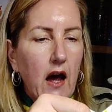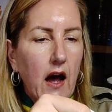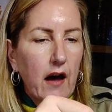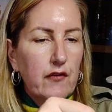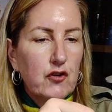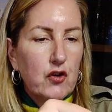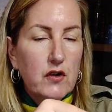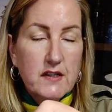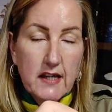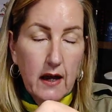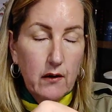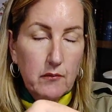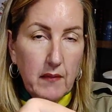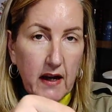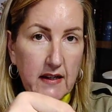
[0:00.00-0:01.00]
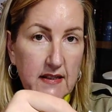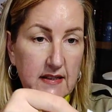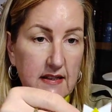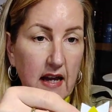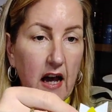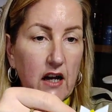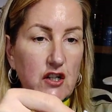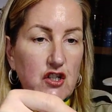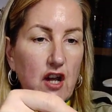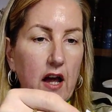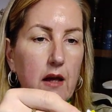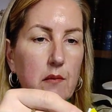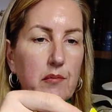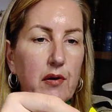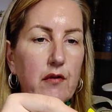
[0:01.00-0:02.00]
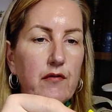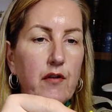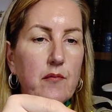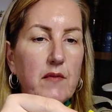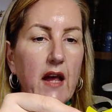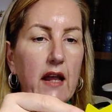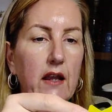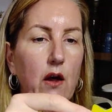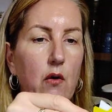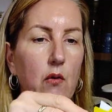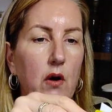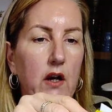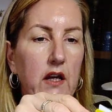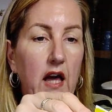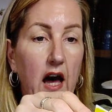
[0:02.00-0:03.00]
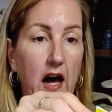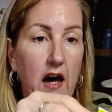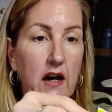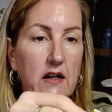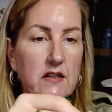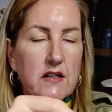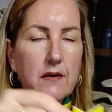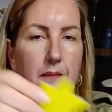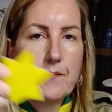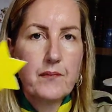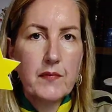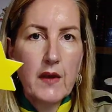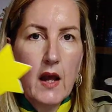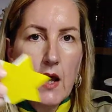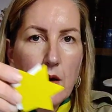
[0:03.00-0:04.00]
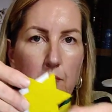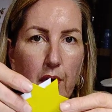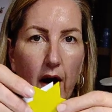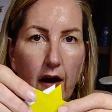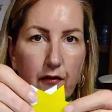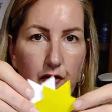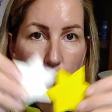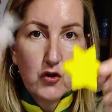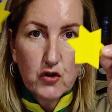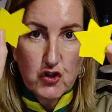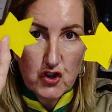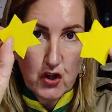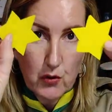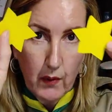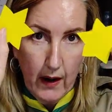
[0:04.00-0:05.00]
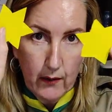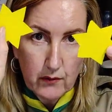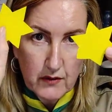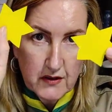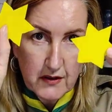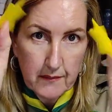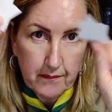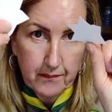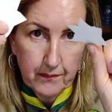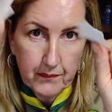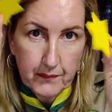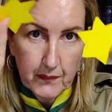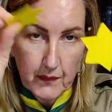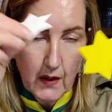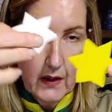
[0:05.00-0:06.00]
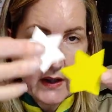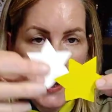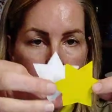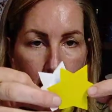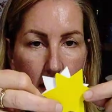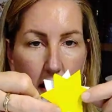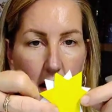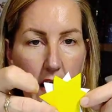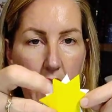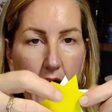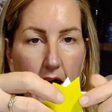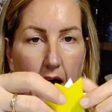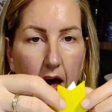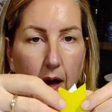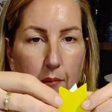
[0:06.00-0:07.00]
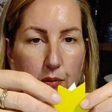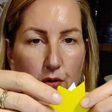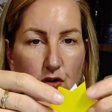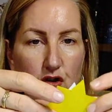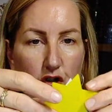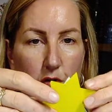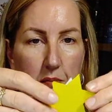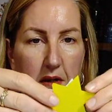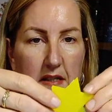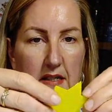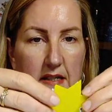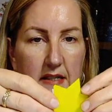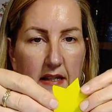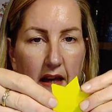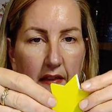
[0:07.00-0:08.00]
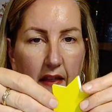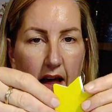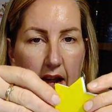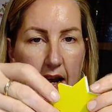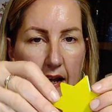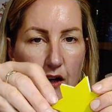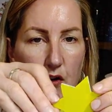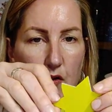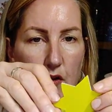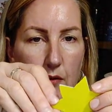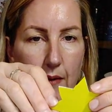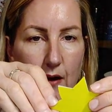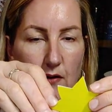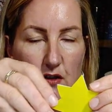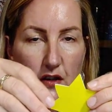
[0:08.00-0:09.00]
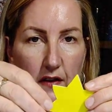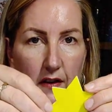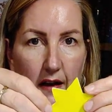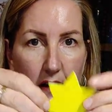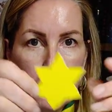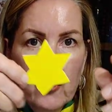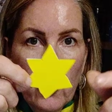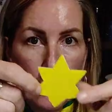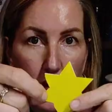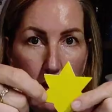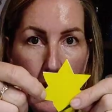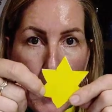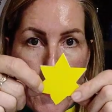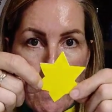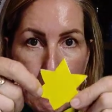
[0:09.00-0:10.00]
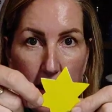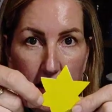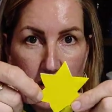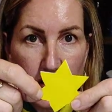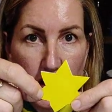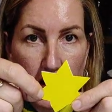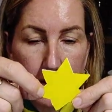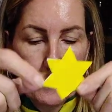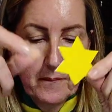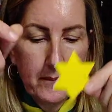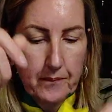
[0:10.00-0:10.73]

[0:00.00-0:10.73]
I've cut out my star shape from yellow card, but I've cut two out. Okay, I put two pieces together and I cut them out so that I've got them matching.